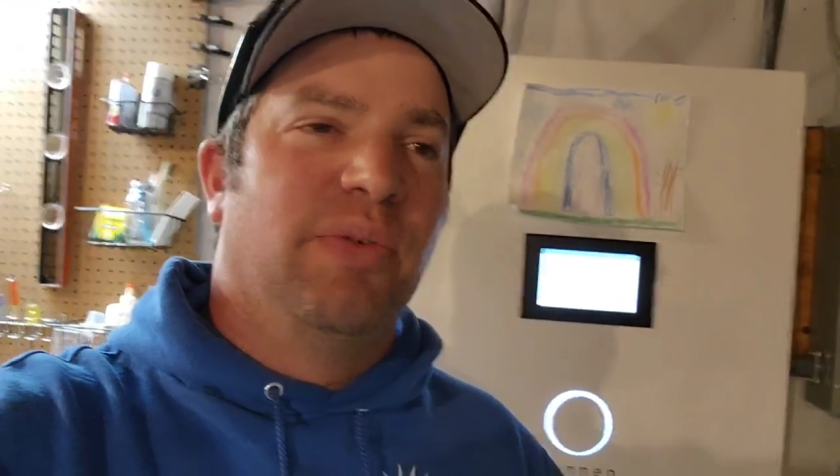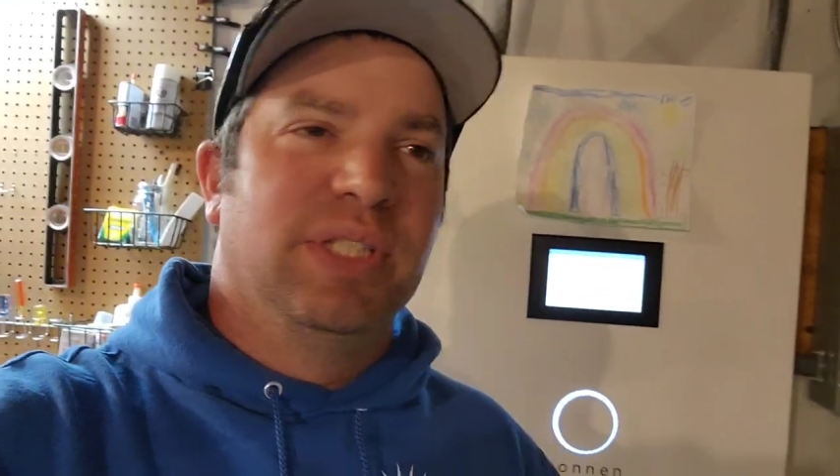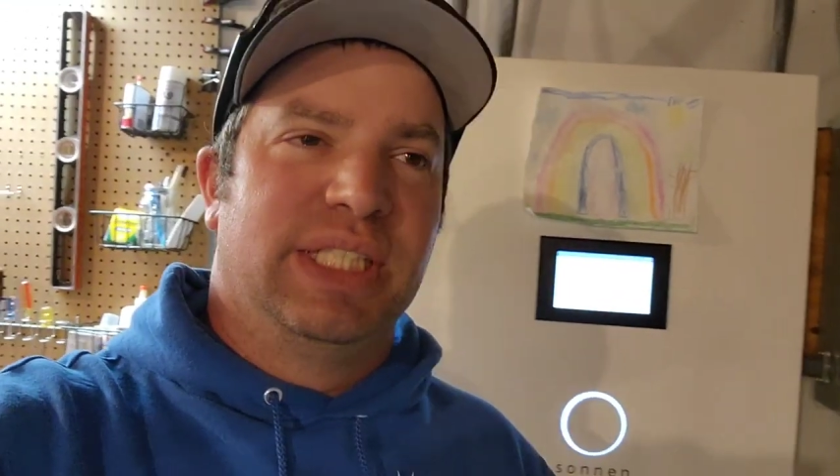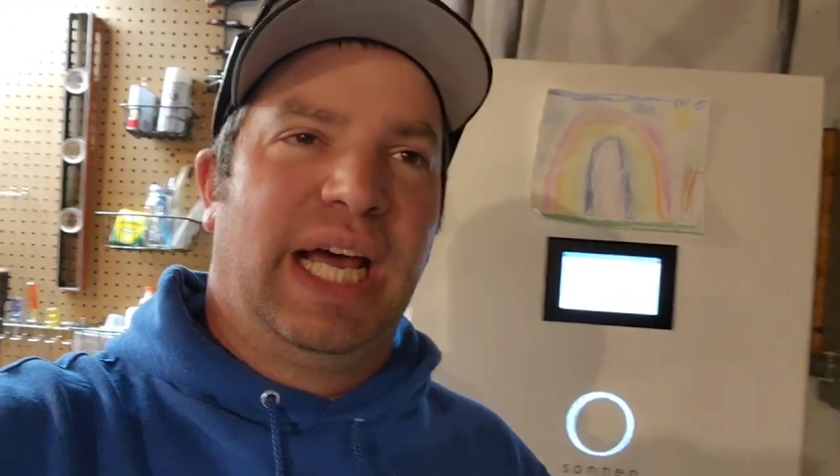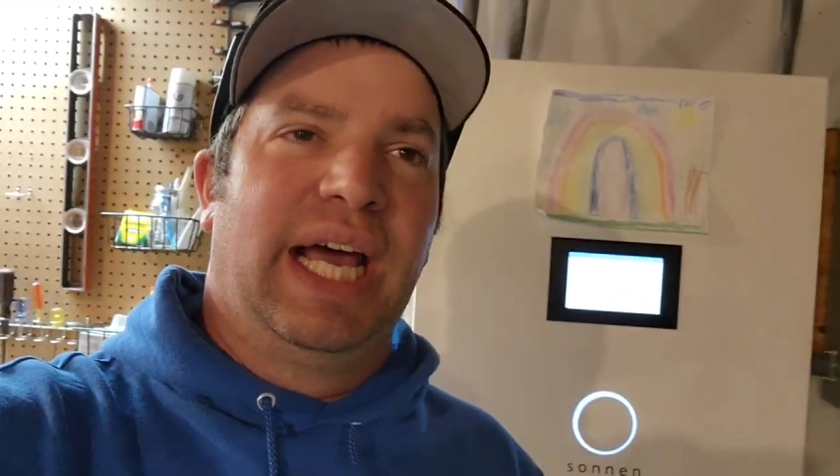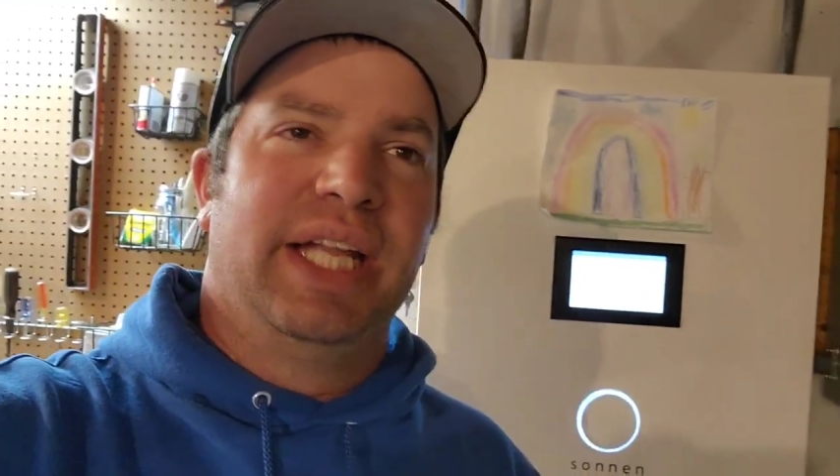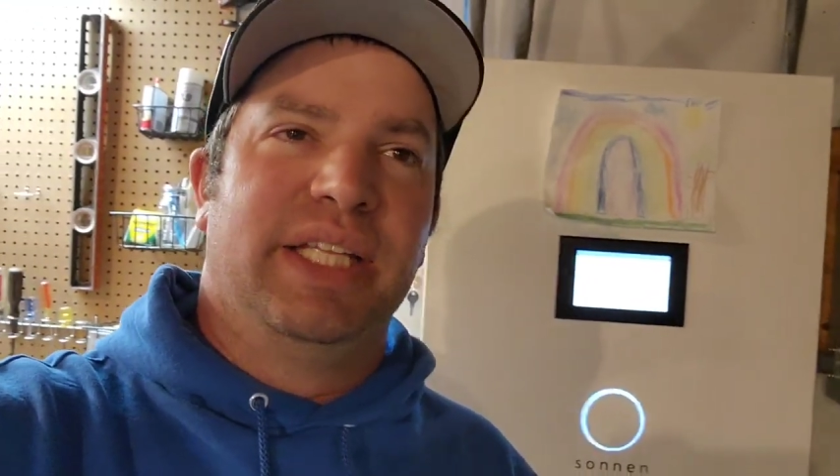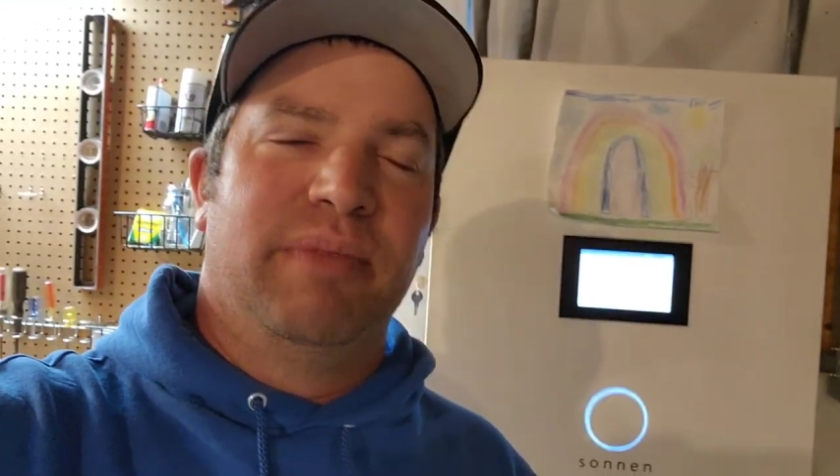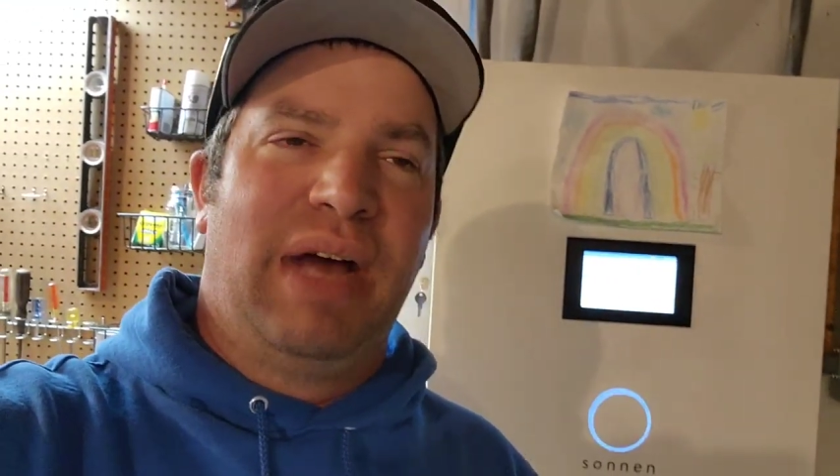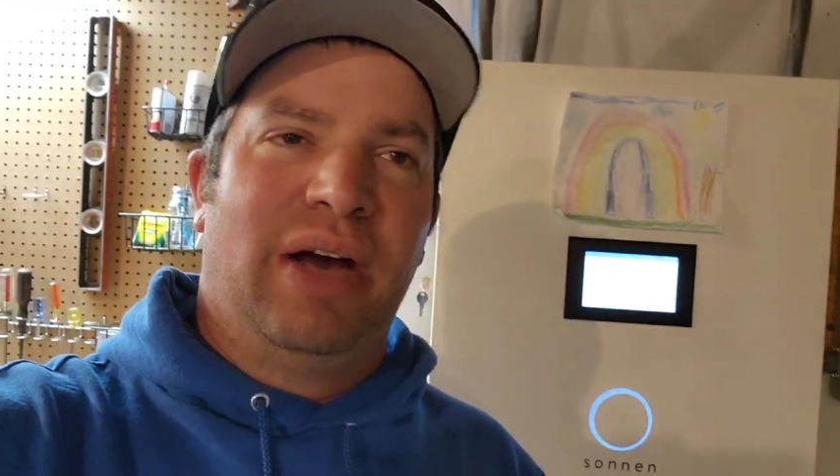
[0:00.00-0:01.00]
was that
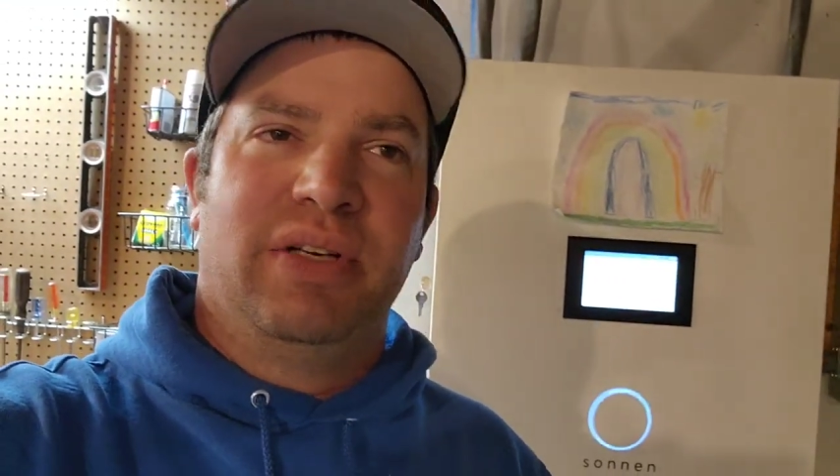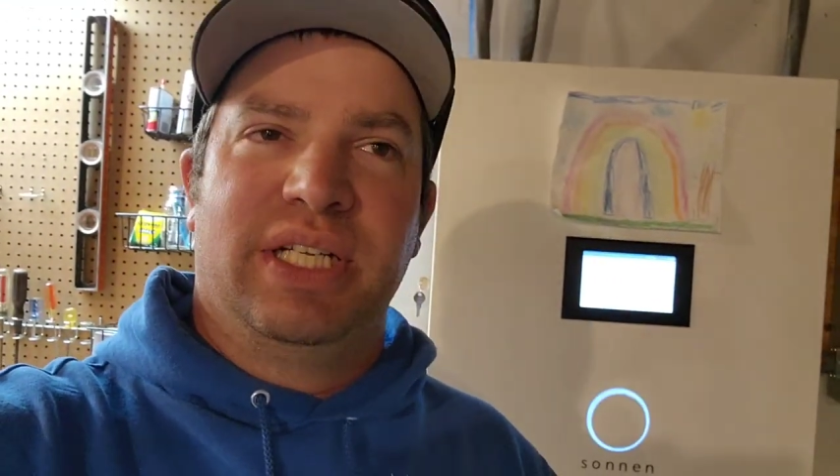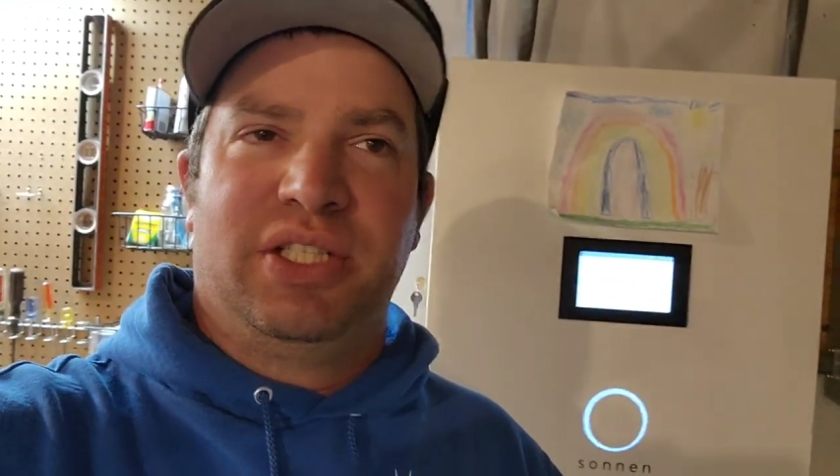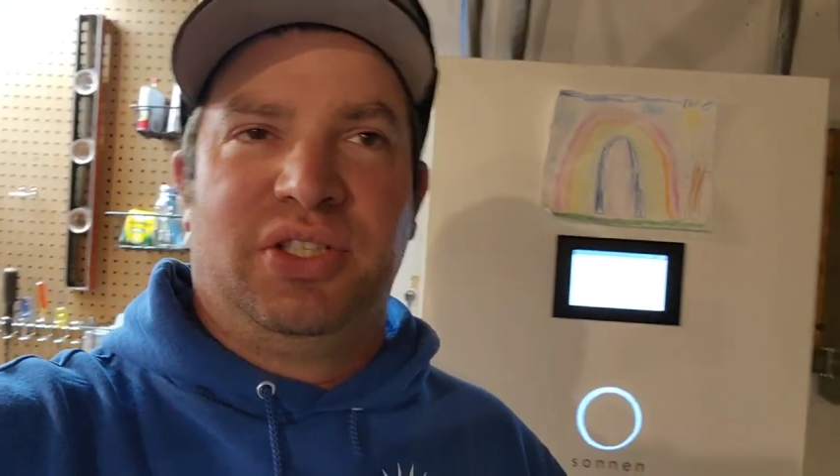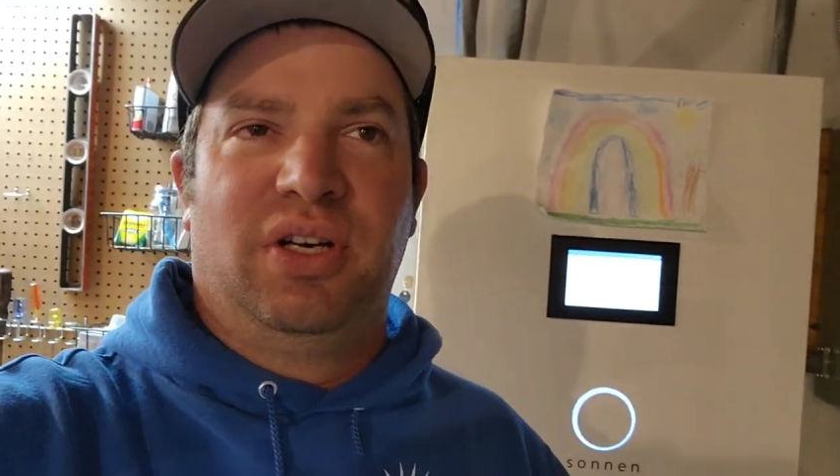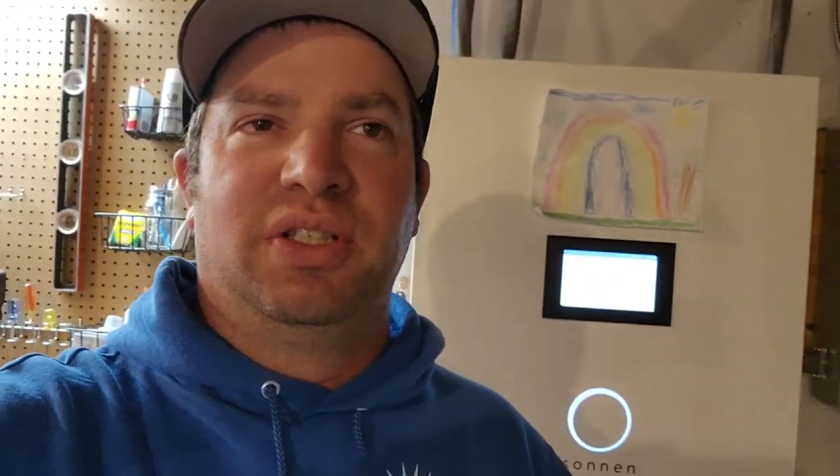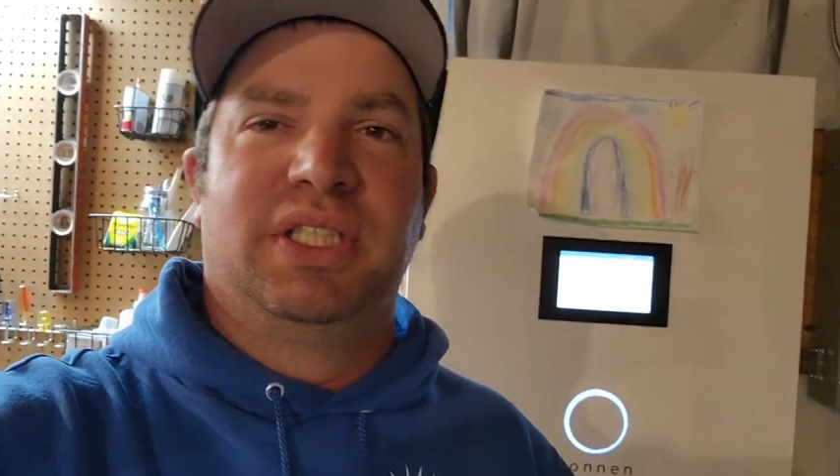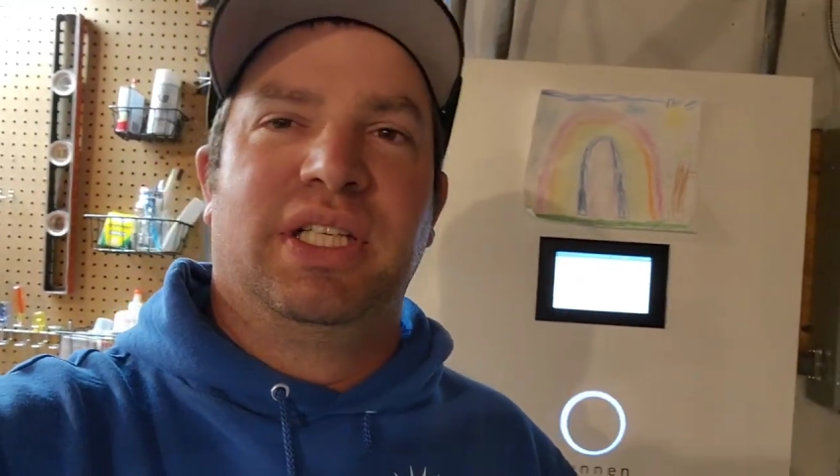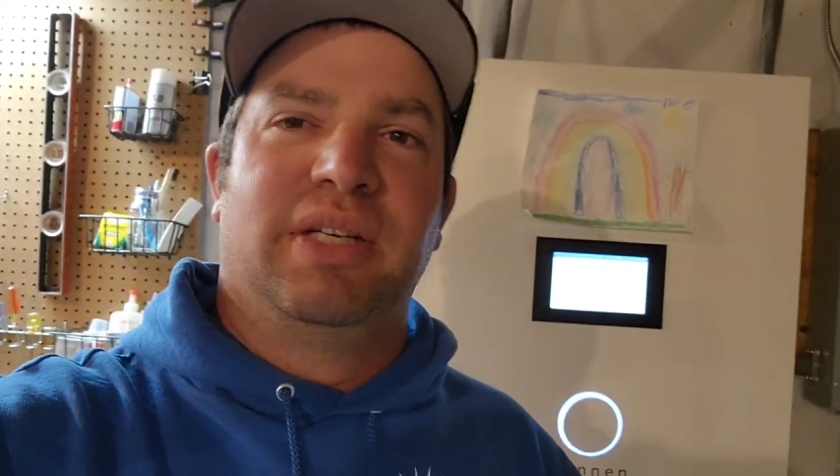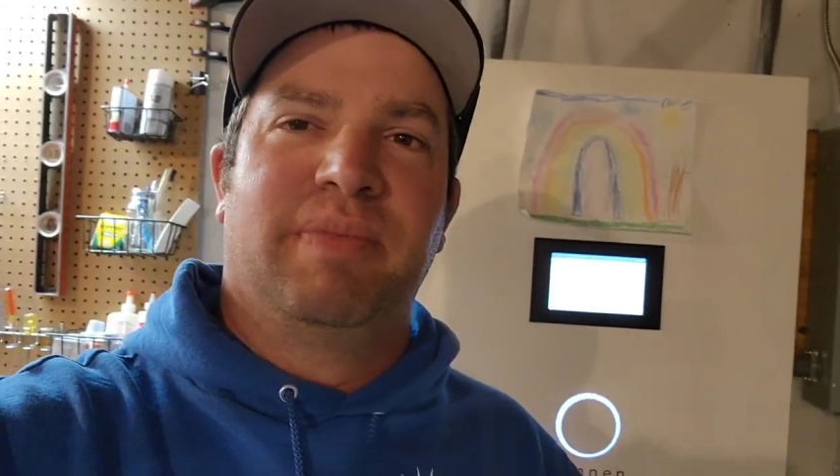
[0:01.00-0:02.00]
the amount discharged and the